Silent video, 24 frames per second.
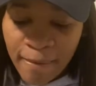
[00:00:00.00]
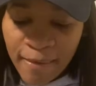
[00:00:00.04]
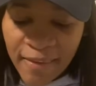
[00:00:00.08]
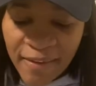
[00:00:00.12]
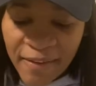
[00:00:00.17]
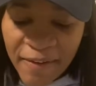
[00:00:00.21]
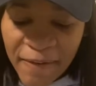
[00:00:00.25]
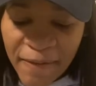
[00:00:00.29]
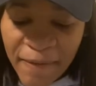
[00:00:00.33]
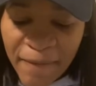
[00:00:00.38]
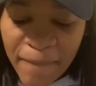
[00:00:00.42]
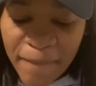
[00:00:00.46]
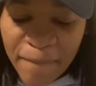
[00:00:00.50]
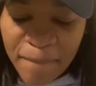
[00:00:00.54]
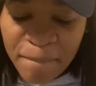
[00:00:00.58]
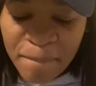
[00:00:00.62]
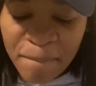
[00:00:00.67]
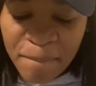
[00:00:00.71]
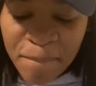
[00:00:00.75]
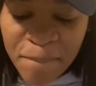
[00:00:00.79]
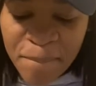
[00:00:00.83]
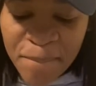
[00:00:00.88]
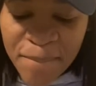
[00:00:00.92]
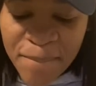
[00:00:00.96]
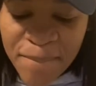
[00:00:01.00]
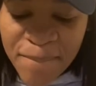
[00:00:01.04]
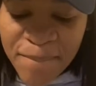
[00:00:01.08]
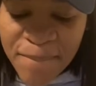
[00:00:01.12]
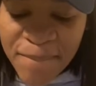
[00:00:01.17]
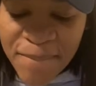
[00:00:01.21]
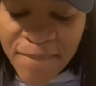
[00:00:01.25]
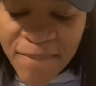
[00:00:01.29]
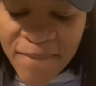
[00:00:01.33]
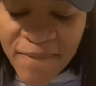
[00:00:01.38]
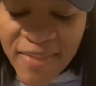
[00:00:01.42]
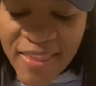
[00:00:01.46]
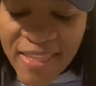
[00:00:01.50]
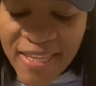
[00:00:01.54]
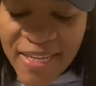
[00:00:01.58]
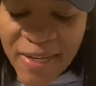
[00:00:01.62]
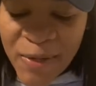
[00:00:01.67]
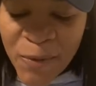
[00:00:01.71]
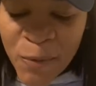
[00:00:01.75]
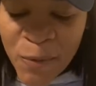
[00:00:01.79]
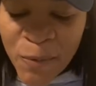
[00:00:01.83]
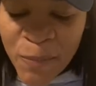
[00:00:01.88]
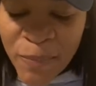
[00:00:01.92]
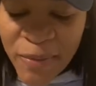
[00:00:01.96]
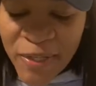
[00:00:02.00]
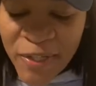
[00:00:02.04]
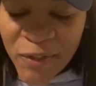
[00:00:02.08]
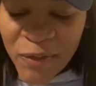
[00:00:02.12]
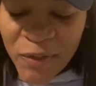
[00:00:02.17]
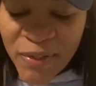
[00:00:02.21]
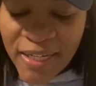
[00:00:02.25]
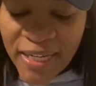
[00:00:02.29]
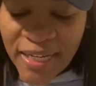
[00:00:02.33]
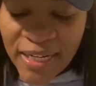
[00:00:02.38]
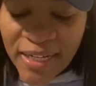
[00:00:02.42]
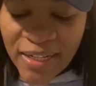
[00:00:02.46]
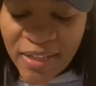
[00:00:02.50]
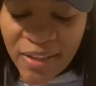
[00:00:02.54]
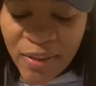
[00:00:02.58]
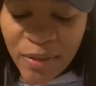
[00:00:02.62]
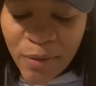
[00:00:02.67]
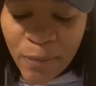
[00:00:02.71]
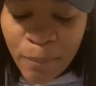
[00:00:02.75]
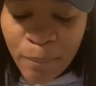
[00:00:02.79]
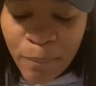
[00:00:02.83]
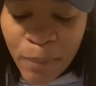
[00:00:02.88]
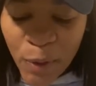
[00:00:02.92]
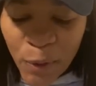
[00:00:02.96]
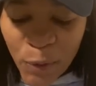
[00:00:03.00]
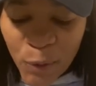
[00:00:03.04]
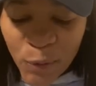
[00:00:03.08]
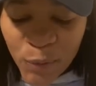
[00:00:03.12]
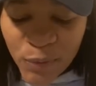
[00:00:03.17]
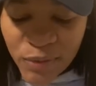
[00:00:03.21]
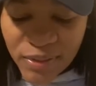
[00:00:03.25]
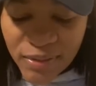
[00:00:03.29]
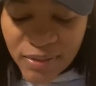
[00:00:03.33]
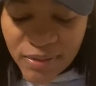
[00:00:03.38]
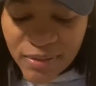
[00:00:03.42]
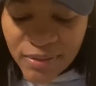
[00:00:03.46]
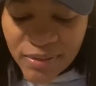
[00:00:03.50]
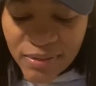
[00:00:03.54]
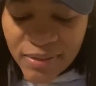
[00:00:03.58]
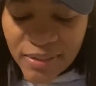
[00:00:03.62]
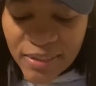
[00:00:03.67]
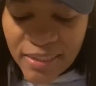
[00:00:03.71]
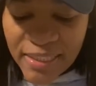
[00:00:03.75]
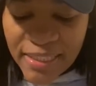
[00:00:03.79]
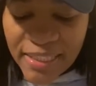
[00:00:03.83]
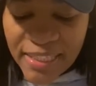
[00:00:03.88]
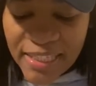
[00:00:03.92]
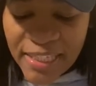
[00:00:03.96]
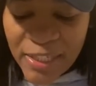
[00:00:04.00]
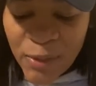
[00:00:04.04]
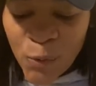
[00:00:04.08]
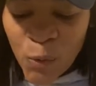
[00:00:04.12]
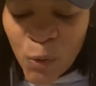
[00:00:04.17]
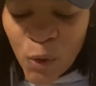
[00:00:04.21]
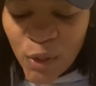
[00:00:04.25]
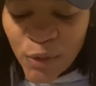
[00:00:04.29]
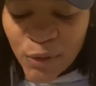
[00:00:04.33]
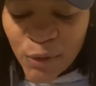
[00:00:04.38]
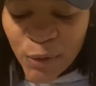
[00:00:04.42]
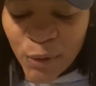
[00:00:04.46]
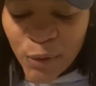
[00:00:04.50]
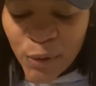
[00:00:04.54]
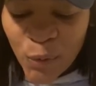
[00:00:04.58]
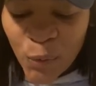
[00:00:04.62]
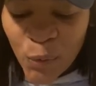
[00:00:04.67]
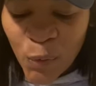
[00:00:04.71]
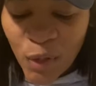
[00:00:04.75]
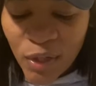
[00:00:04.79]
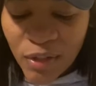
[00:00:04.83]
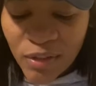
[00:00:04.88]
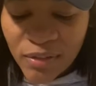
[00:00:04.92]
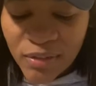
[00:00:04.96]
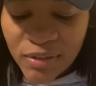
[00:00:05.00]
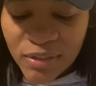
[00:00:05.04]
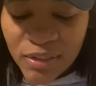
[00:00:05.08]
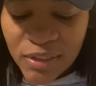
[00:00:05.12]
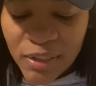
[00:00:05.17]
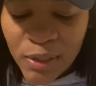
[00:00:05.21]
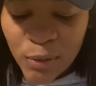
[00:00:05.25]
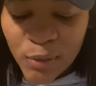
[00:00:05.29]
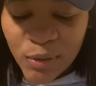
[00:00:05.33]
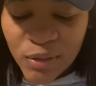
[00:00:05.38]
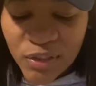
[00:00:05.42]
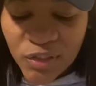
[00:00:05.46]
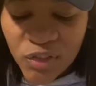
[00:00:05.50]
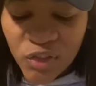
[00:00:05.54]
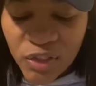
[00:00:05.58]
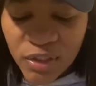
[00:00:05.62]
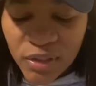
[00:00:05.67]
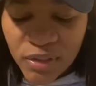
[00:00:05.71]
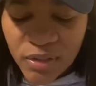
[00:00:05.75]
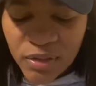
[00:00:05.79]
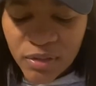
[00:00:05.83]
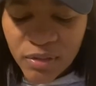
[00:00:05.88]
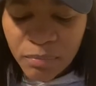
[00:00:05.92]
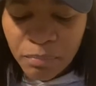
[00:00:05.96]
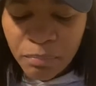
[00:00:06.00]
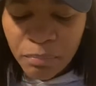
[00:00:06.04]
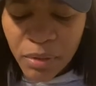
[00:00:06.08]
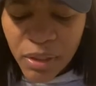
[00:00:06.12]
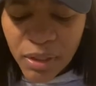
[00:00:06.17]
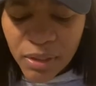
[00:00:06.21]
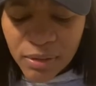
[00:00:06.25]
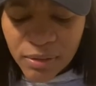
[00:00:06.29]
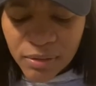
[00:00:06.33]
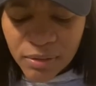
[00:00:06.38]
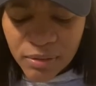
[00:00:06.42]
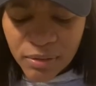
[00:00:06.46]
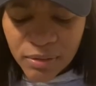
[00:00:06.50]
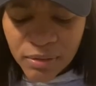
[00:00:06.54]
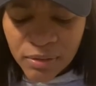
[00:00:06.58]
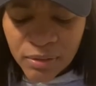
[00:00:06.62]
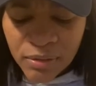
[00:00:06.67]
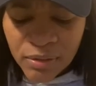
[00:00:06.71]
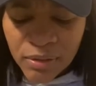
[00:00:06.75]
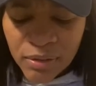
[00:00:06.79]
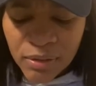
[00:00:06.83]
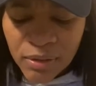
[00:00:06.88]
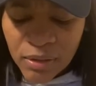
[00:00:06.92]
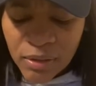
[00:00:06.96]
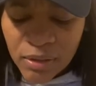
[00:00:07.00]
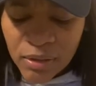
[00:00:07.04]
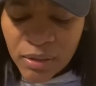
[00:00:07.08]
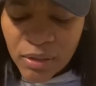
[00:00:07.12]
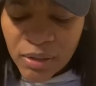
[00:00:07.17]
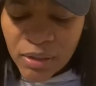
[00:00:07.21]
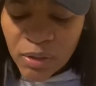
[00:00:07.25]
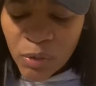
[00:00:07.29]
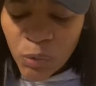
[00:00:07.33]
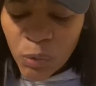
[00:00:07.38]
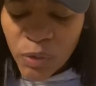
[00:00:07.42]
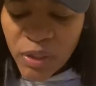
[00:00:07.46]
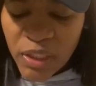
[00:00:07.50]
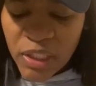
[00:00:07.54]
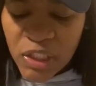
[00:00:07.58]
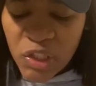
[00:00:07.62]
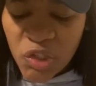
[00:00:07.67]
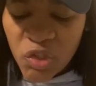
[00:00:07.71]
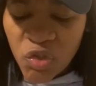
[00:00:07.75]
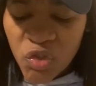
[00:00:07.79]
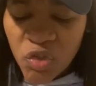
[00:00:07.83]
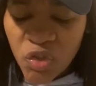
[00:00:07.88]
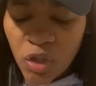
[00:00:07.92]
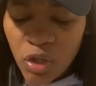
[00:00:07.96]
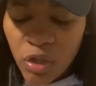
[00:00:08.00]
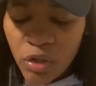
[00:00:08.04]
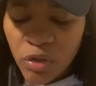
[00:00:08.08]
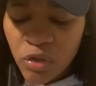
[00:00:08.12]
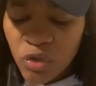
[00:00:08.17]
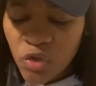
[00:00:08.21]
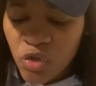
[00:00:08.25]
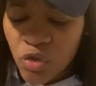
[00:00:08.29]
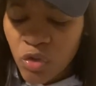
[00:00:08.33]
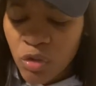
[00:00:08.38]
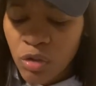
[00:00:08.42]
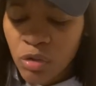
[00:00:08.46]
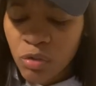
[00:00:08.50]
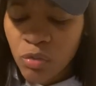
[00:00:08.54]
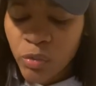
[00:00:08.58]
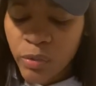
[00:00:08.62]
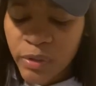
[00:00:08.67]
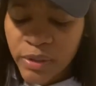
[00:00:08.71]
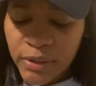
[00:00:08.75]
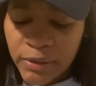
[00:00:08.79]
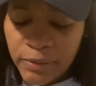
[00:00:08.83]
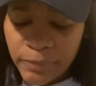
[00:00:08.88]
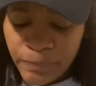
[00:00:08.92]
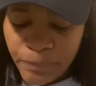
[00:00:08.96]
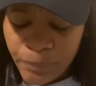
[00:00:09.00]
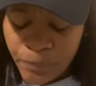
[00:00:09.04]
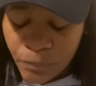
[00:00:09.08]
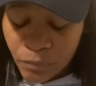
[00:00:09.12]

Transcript: Um, and when Peter got out of the boat, he walked on the water to go to Jesus. But when he saw the strong wind,